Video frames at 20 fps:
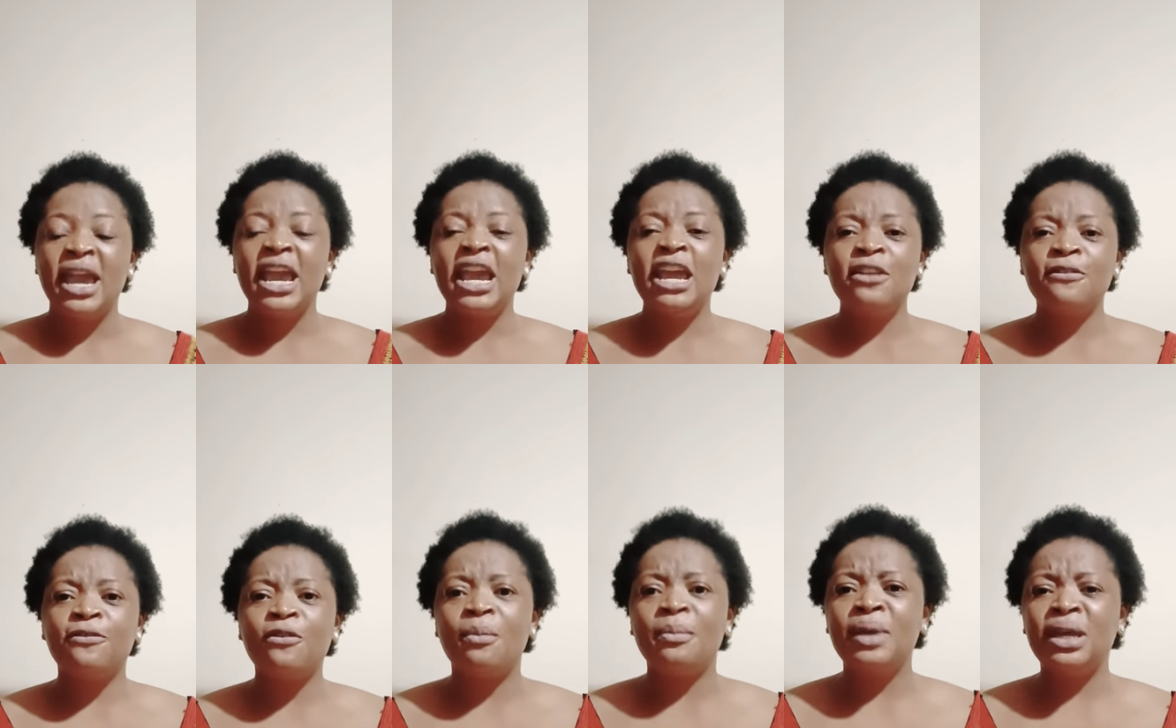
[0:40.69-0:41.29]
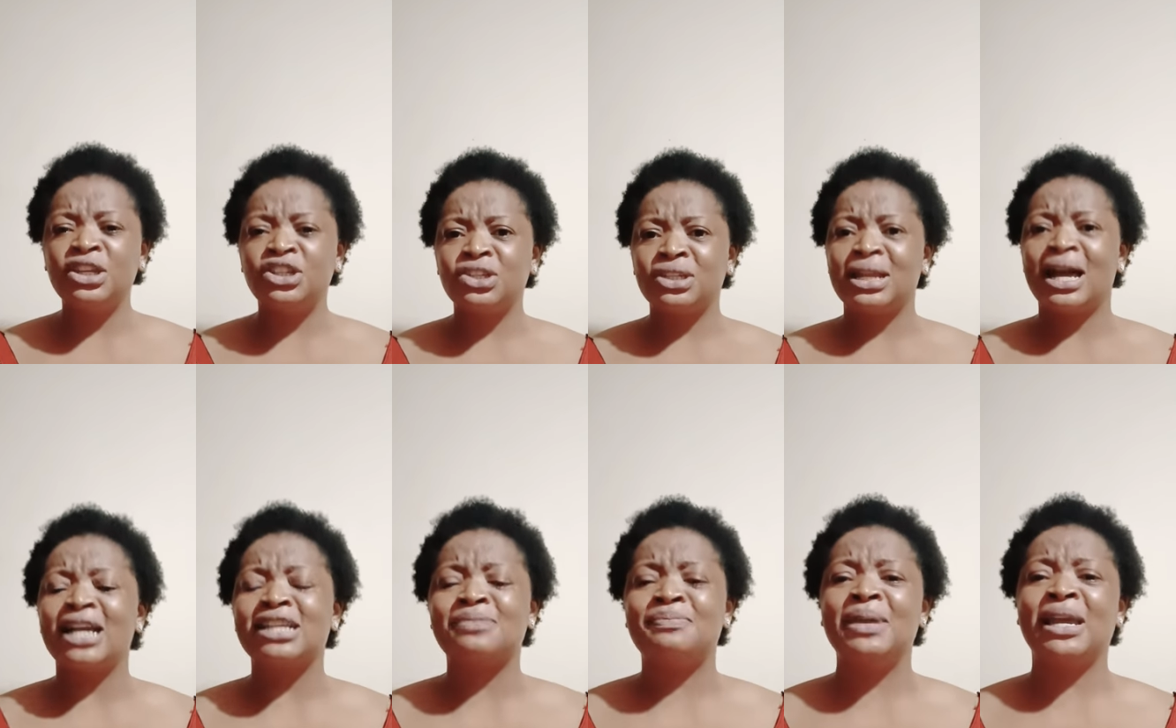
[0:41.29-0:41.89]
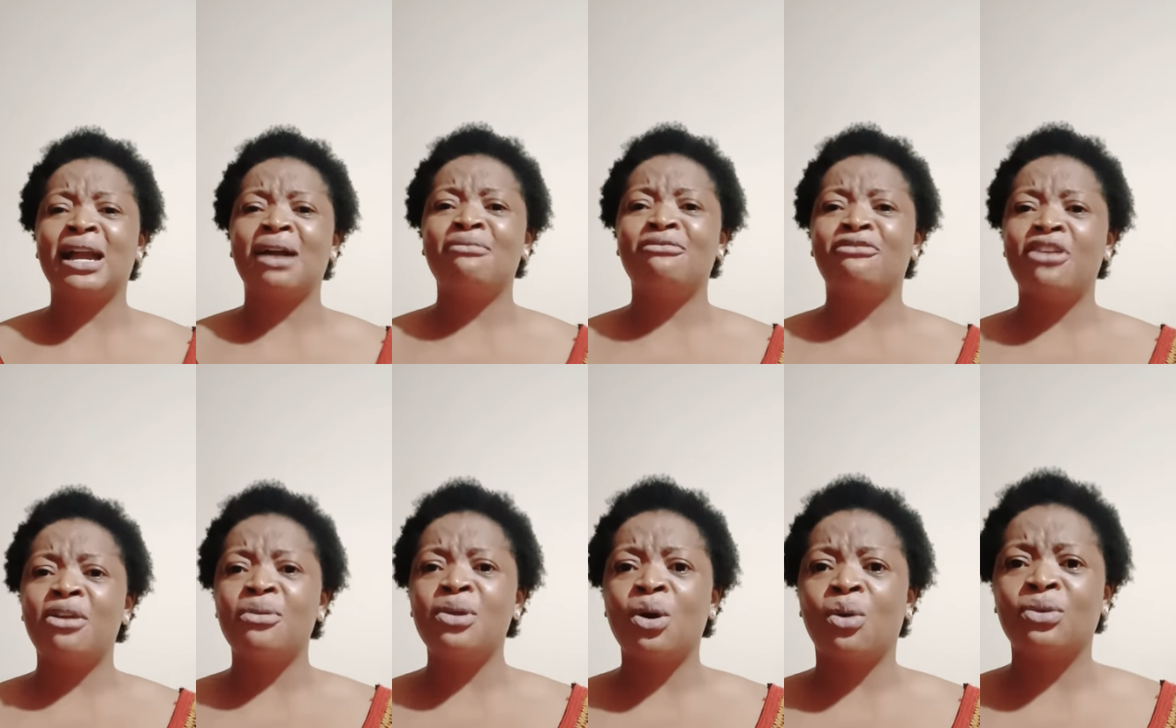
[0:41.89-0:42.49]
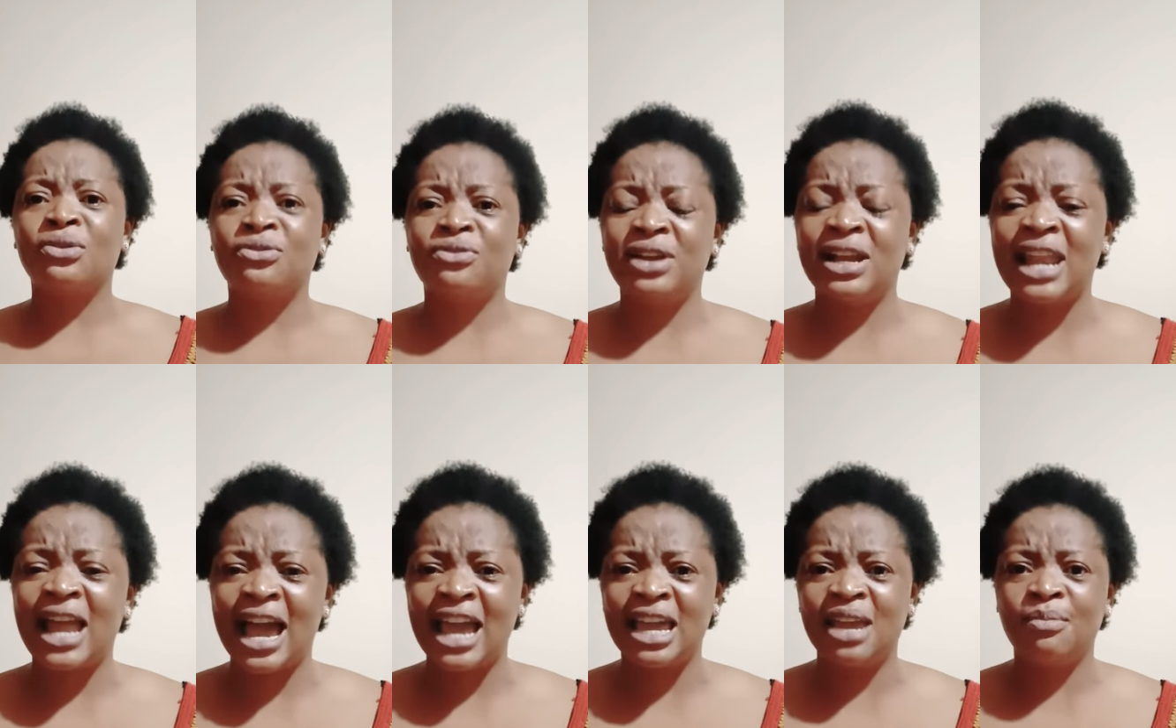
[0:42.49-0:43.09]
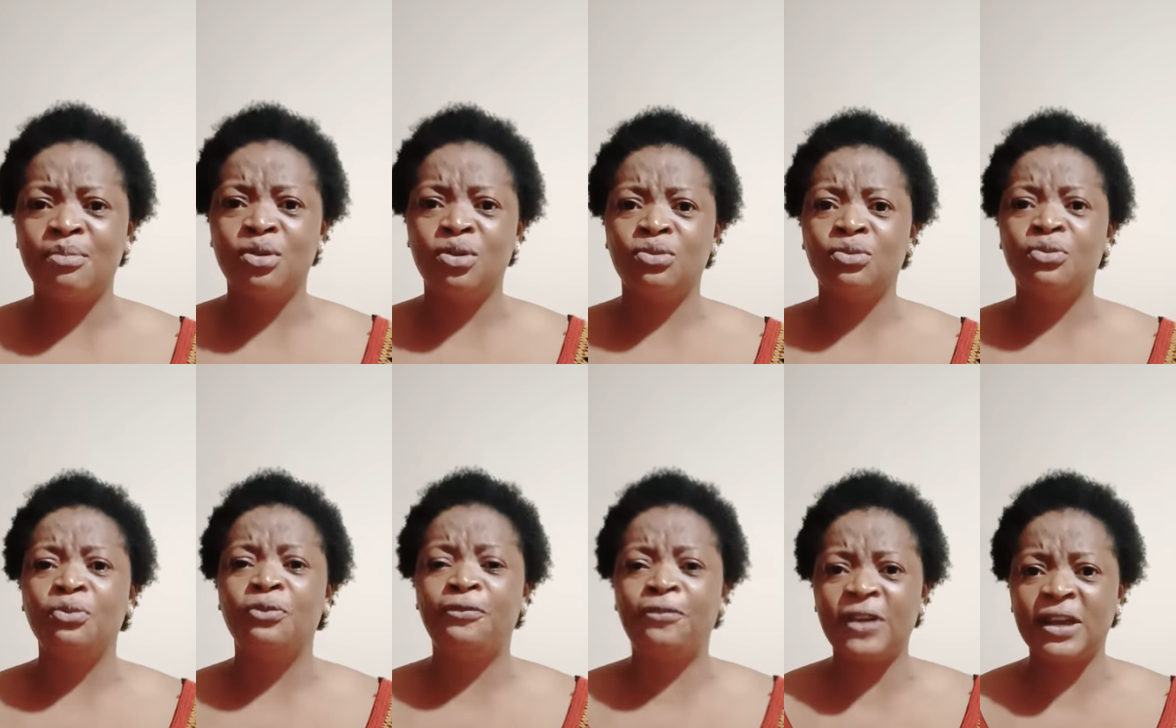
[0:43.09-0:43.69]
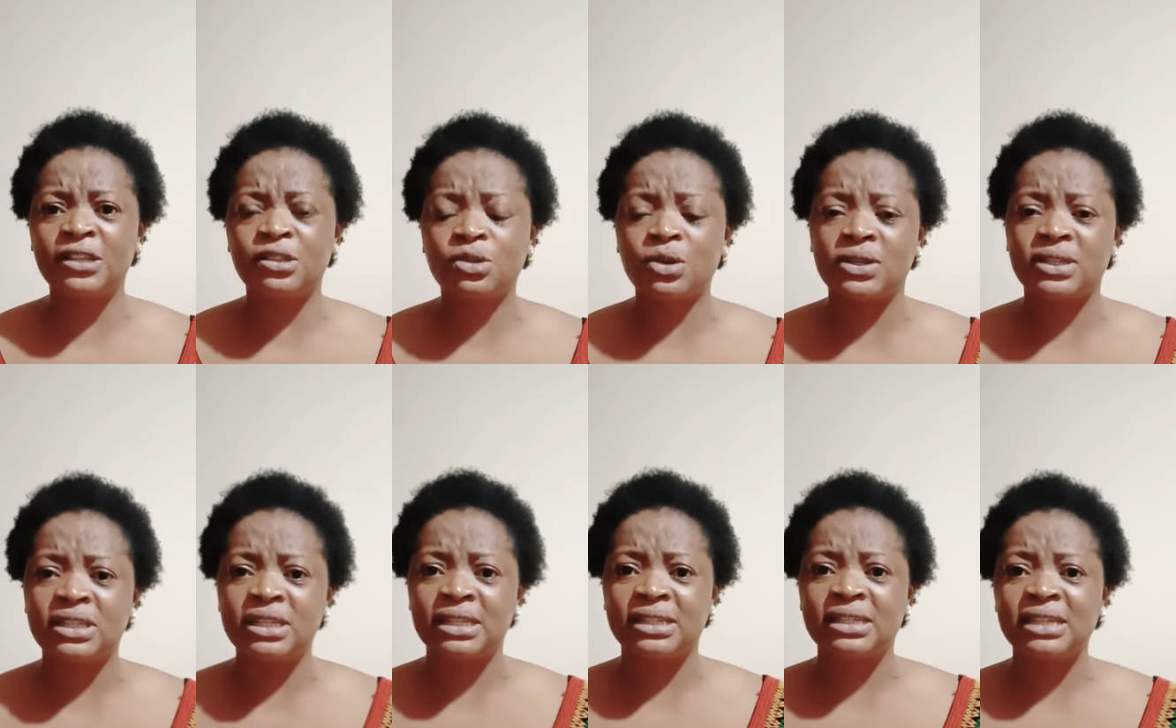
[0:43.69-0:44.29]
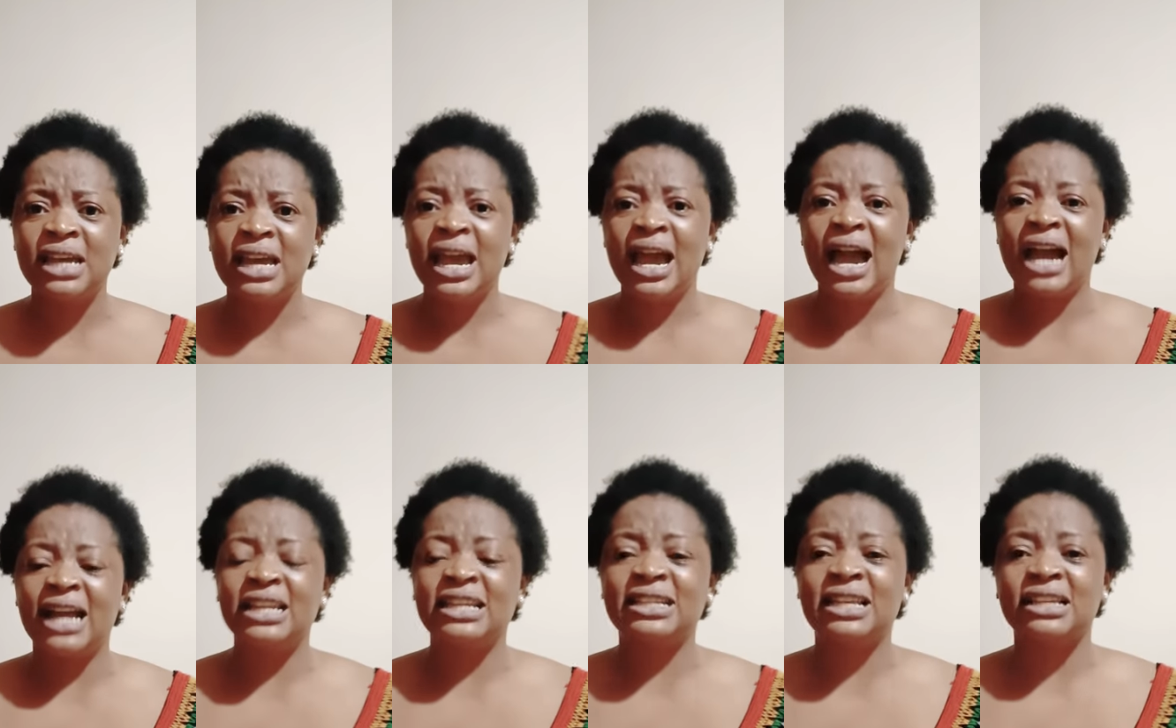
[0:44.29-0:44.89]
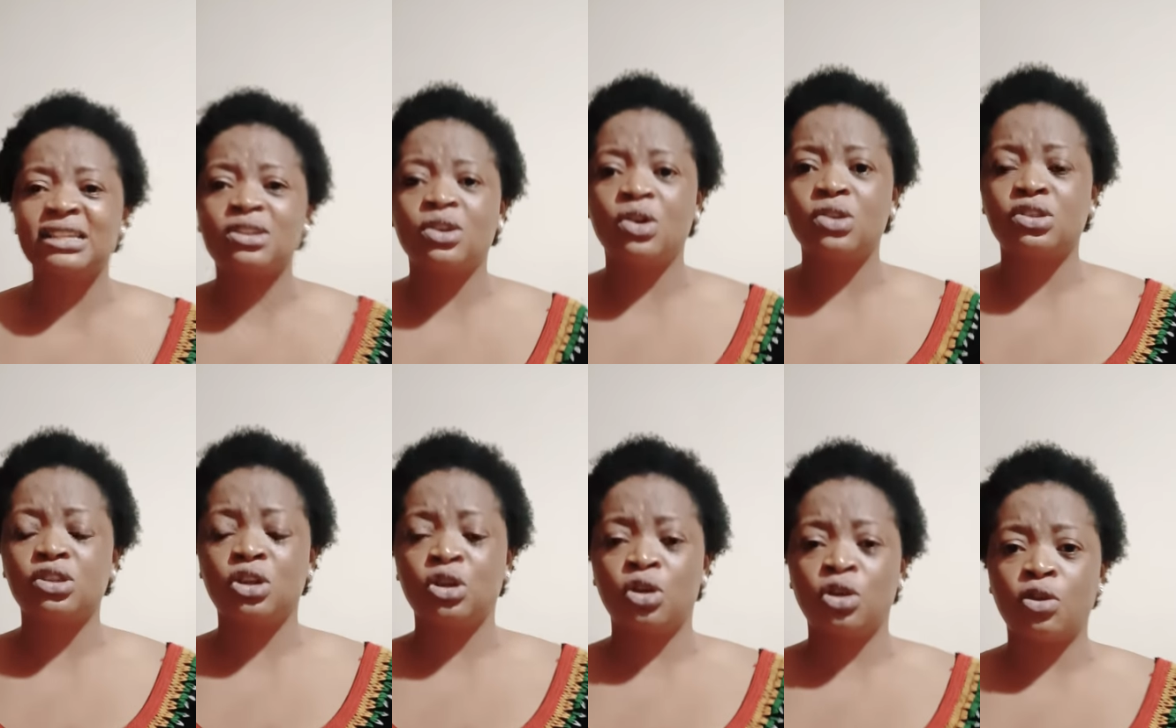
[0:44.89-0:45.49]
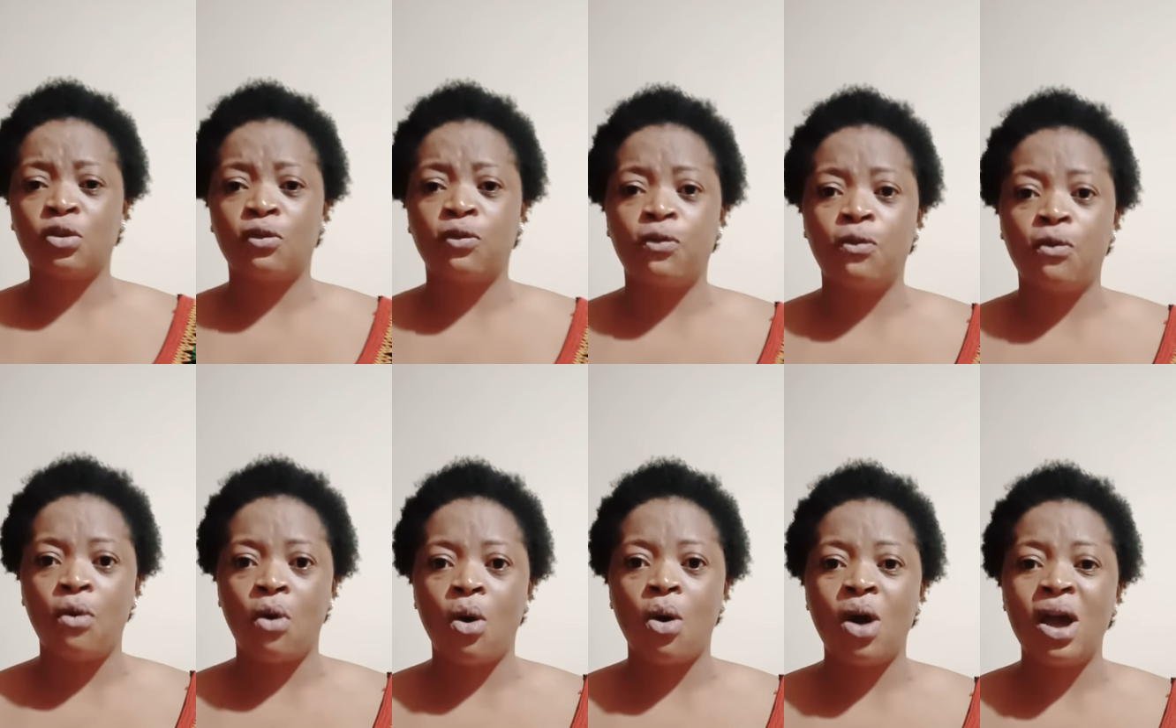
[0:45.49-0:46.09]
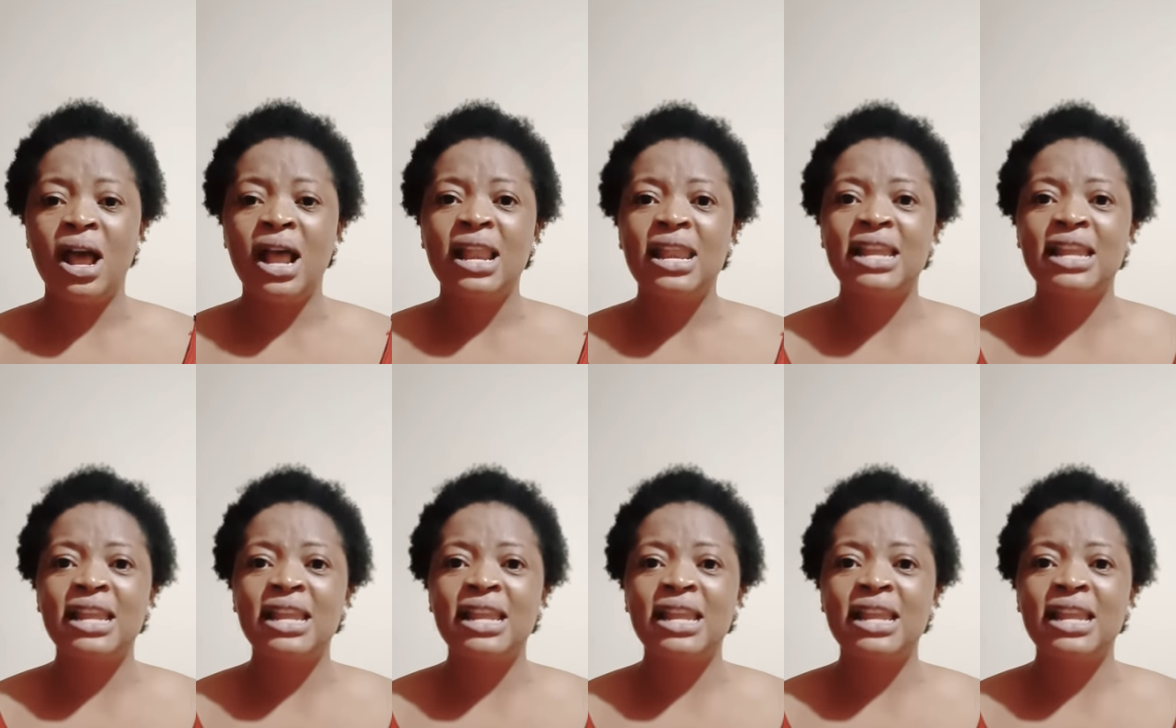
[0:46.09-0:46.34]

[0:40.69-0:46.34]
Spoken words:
information has become very unreliable, fake sources, and it has caused a lot of war.